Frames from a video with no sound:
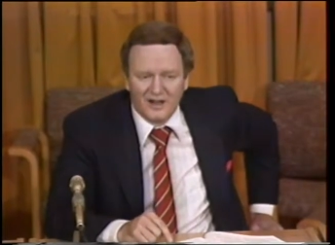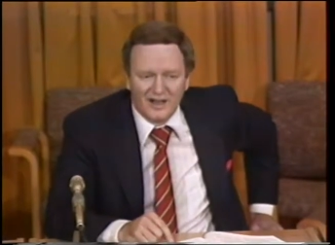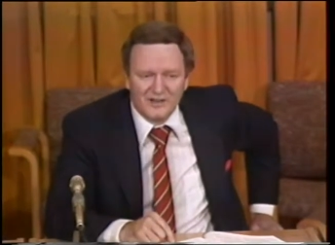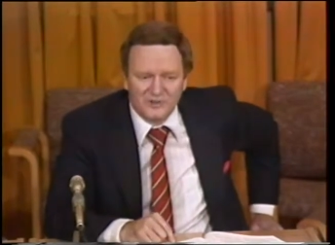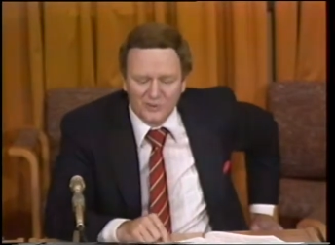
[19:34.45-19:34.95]

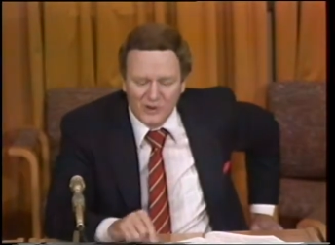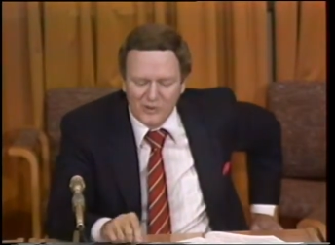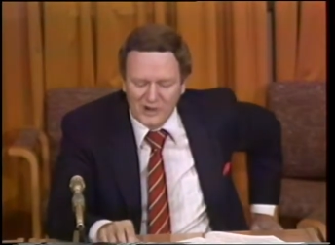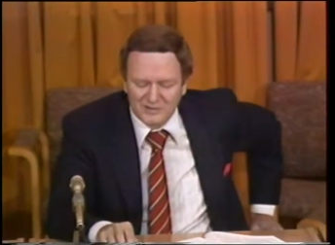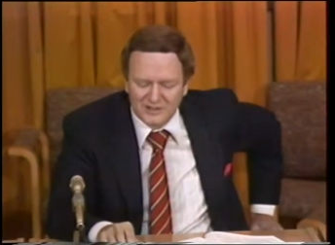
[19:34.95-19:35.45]
I'd
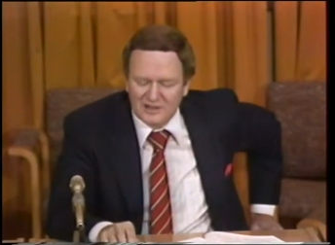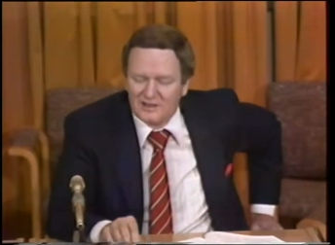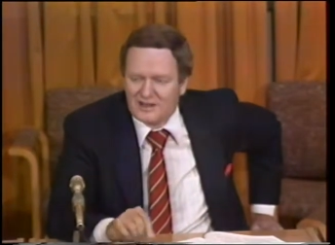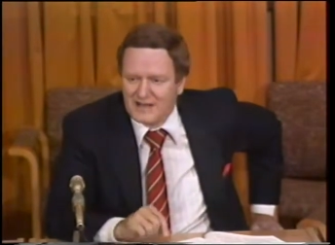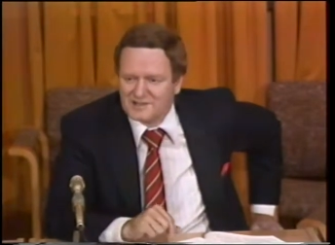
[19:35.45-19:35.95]
throw out the
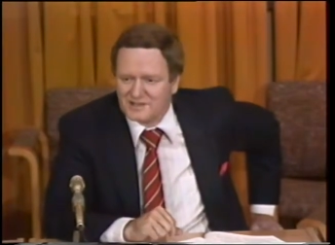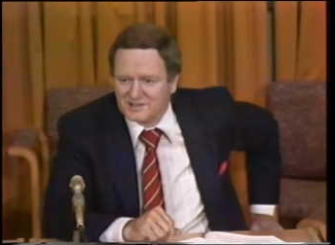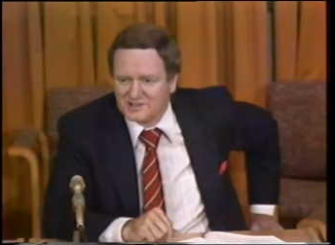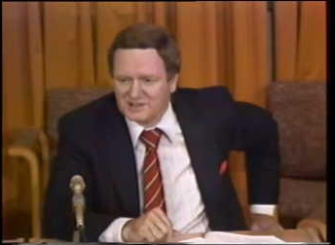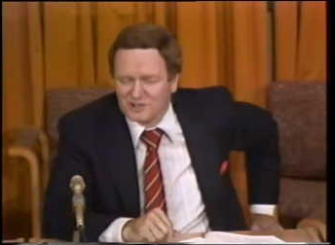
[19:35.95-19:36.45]

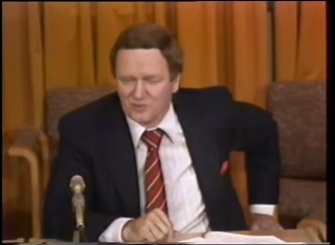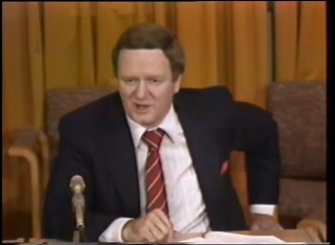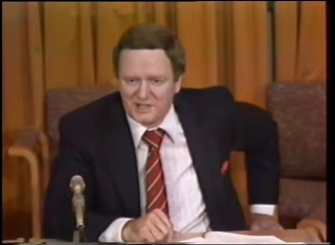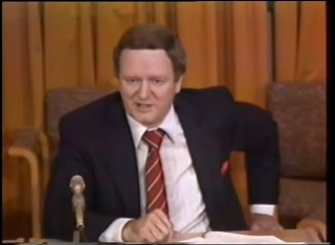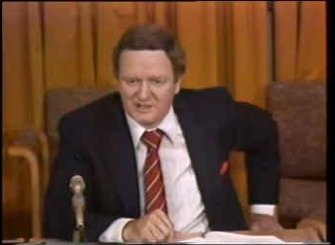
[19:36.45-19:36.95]
classic
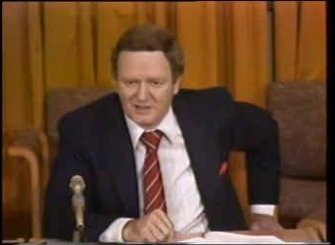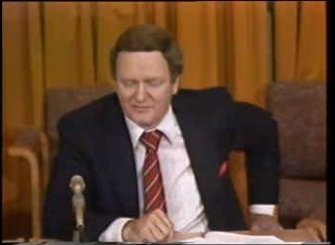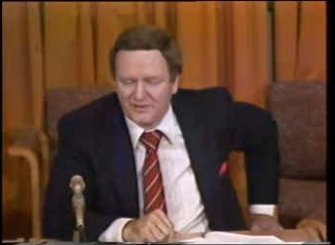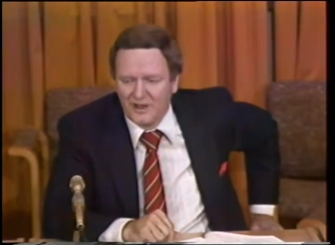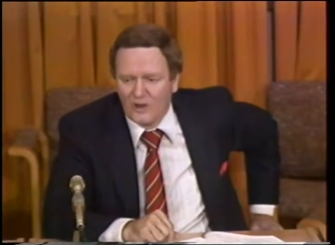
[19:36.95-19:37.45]
situation
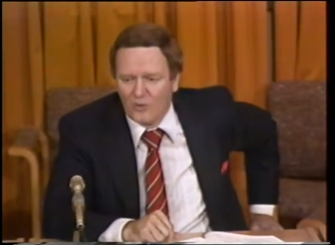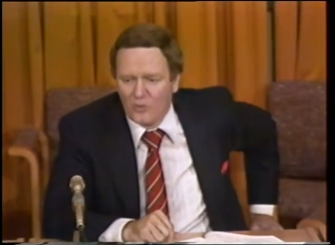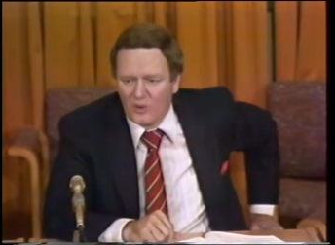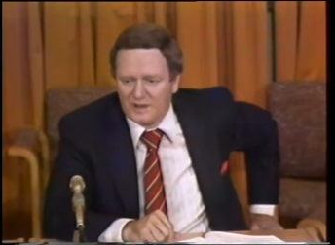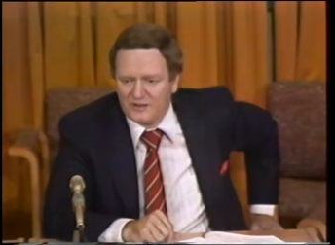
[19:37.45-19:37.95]
of
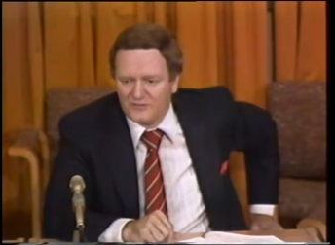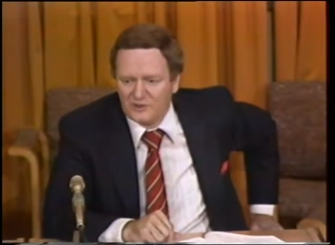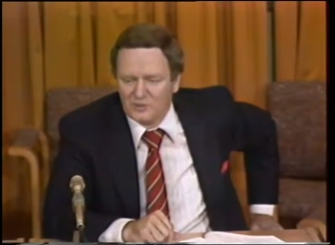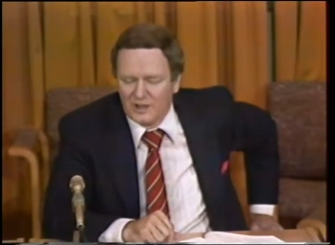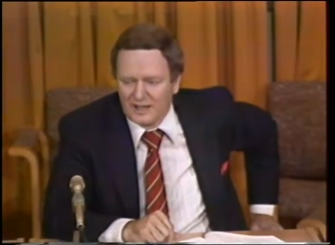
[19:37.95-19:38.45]
what if
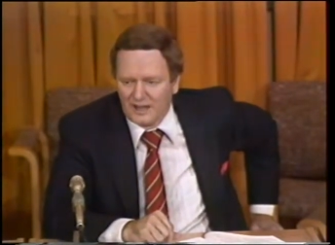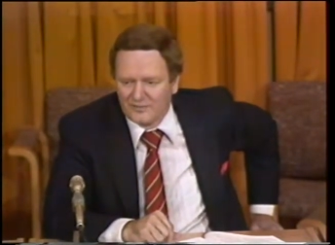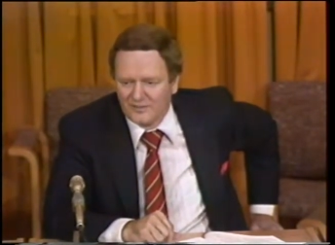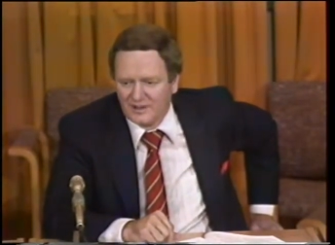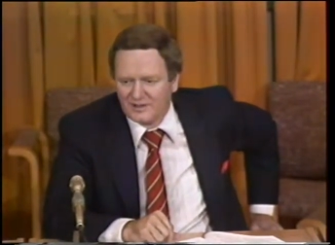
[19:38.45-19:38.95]
you
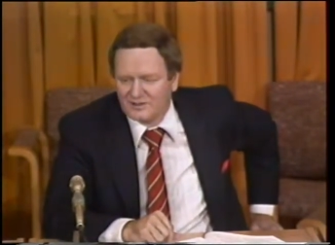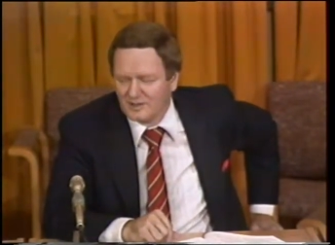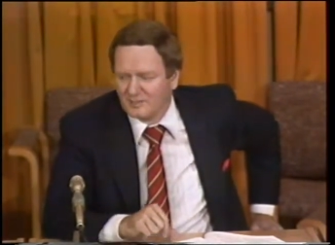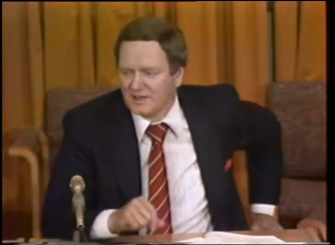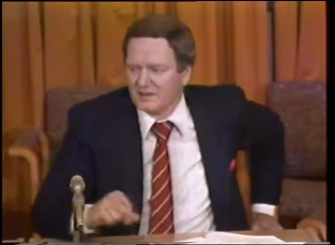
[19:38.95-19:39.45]
have
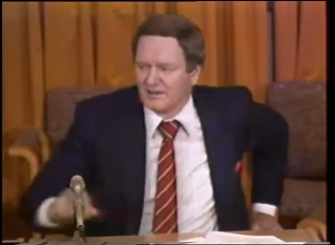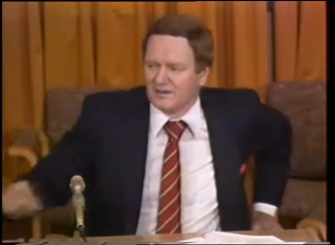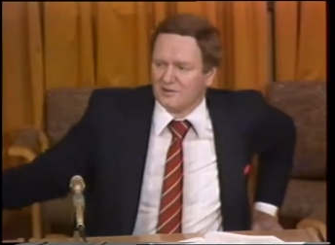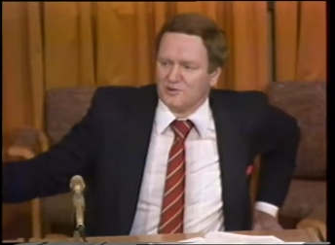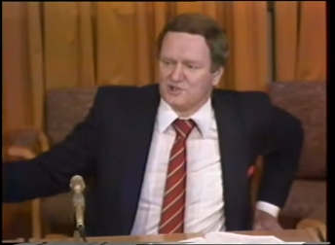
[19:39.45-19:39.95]
somebody
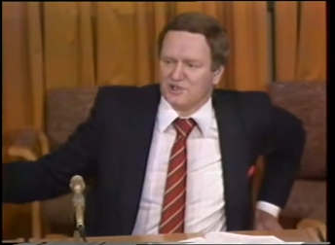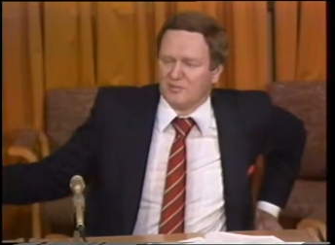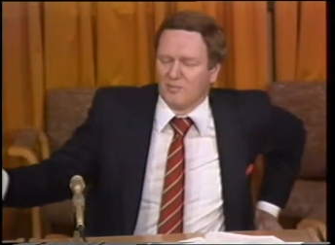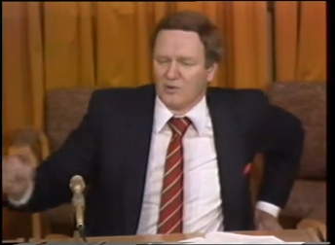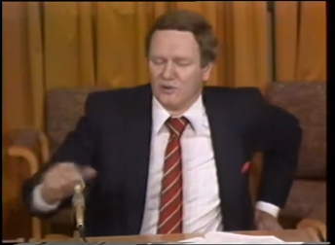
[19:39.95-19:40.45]
like
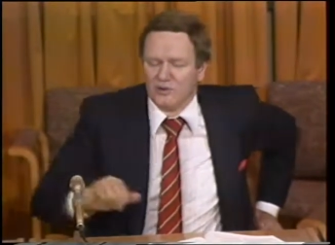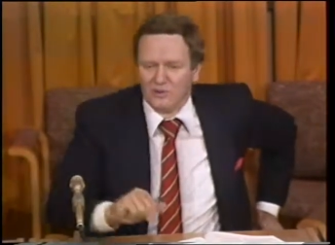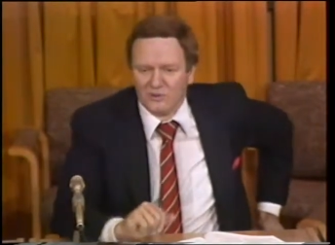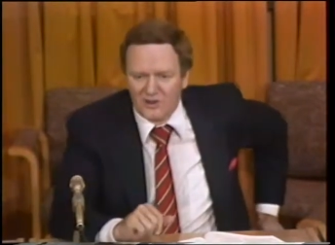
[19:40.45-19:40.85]
Lucien Beaulieu,